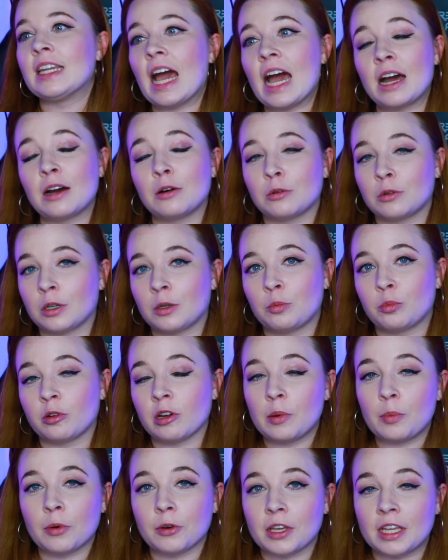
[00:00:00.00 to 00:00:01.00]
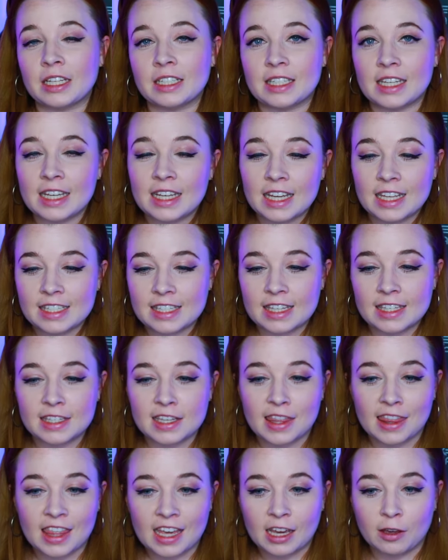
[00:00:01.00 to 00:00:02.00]
Now, pre-booking tickets is
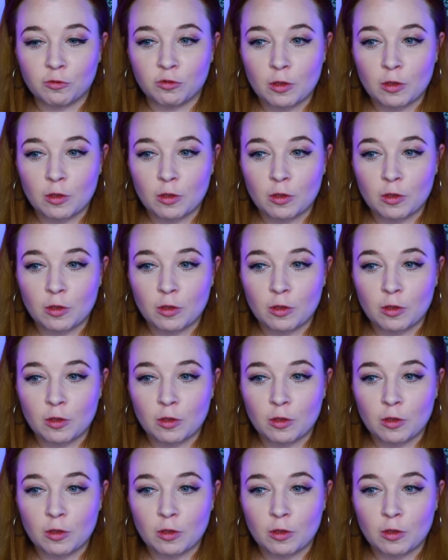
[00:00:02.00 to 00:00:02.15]
a thing